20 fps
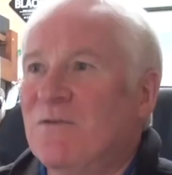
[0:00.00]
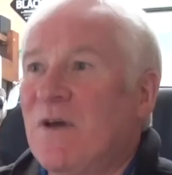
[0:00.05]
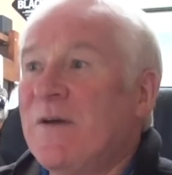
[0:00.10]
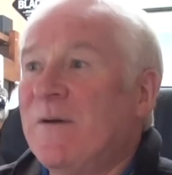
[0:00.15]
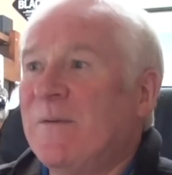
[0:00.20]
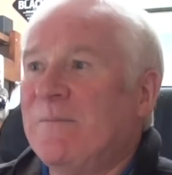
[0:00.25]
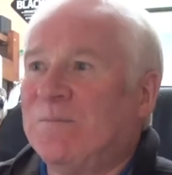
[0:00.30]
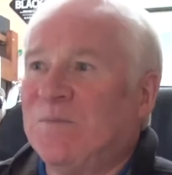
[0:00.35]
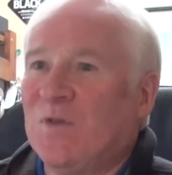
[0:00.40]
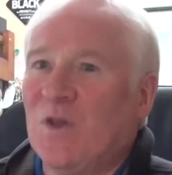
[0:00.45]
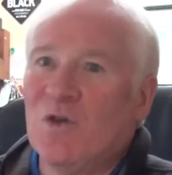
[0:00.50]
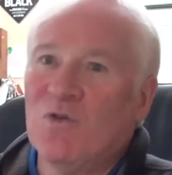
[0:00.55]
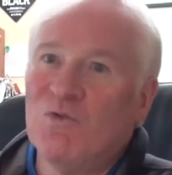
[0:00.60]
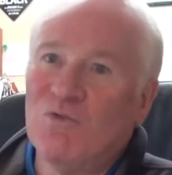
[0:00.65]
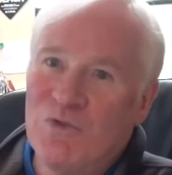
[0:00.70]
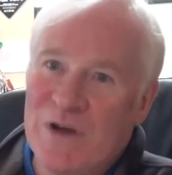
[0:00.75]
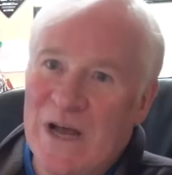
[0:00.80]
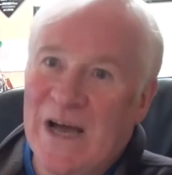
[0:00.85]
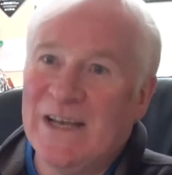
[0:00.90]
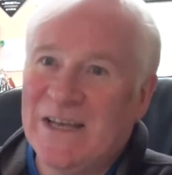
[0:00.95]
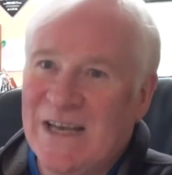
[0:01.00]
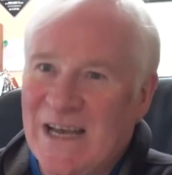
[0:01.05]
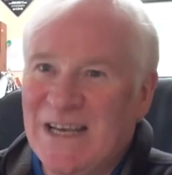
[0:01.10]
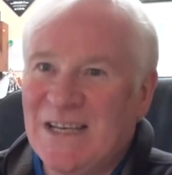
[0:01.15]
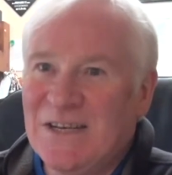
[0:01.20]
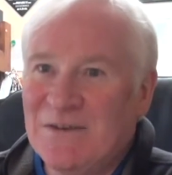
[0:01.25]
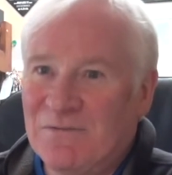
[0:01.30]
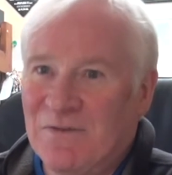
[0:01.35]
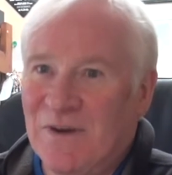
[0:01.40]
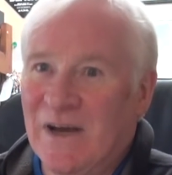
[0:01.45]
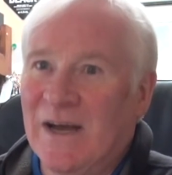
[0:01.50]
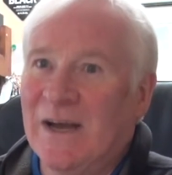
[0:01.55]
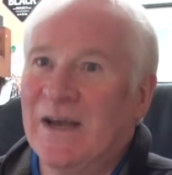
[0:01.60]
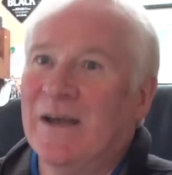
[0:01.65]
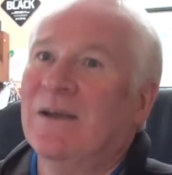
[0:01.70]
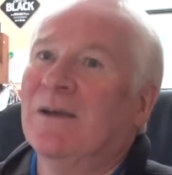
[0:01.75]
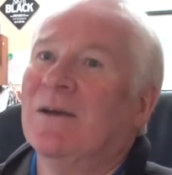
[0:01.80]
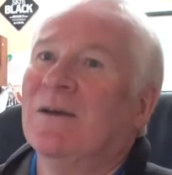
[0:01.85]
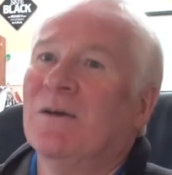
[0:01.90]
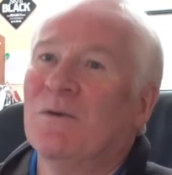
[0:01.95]
of
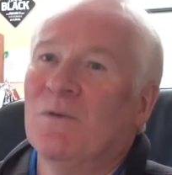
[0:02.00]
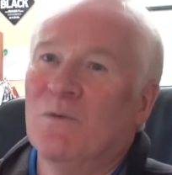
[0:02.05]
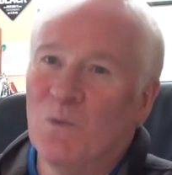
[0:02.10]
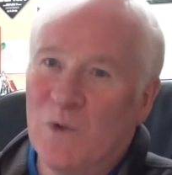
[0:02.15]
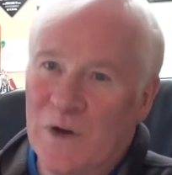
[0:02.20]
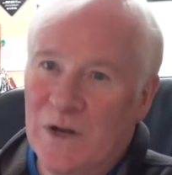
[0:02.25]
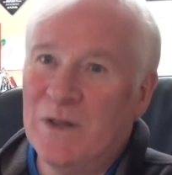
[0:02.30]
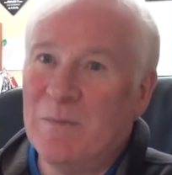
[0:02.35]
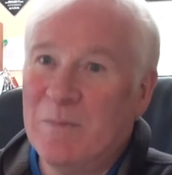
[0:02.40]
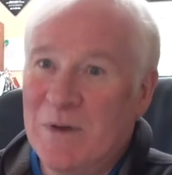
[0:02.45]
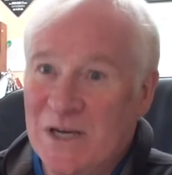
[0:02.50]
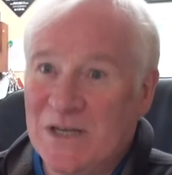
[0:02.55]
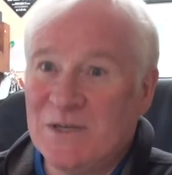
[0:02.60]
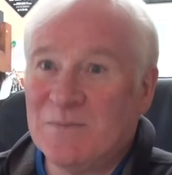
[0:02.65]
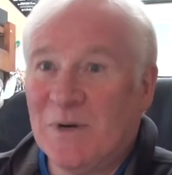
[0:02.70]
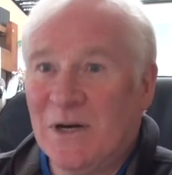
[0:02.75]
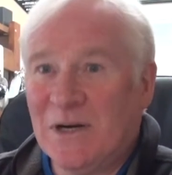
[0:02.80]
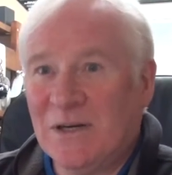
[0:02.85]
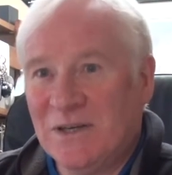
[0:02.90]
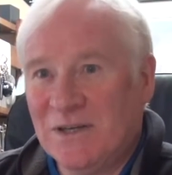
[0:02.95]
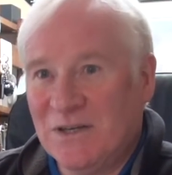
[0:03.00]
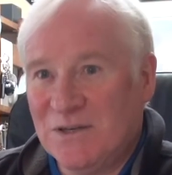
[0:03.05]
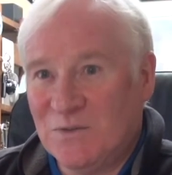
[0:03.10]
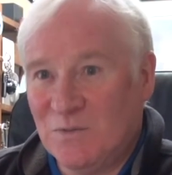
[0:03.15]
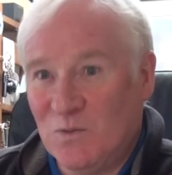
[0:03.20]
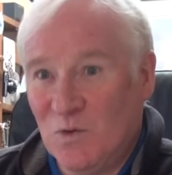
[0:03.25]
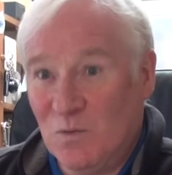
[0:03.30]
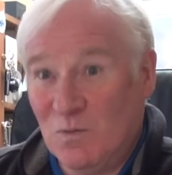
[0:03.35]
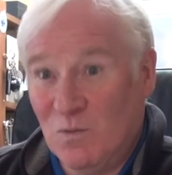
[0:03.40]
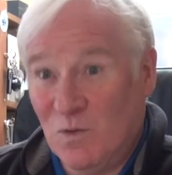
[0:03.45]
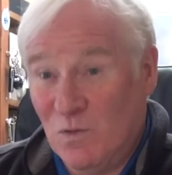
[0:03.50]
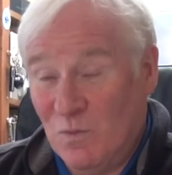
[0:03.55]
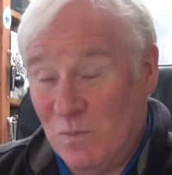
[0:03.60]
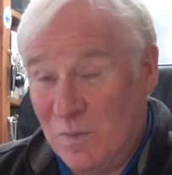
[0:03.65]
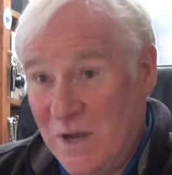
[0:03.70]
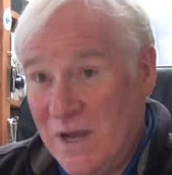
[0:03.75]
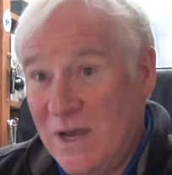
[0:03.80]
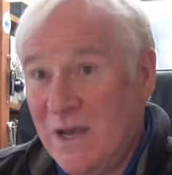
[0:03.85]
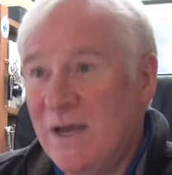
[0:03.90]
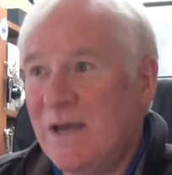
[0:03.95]
re-identifying where the best markets will
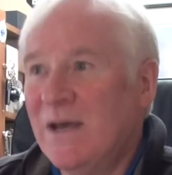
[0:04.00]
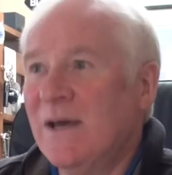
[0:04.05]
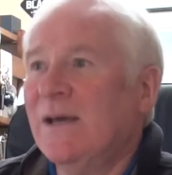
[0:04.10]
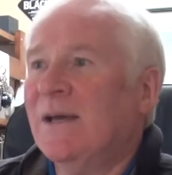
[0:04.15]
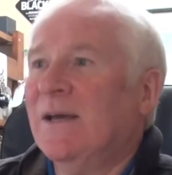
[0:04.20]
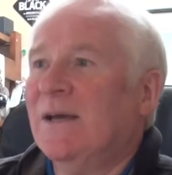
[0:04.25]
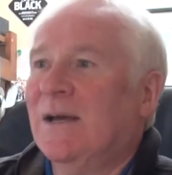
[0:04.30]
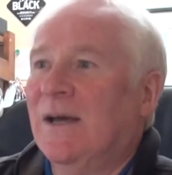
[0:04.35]
be,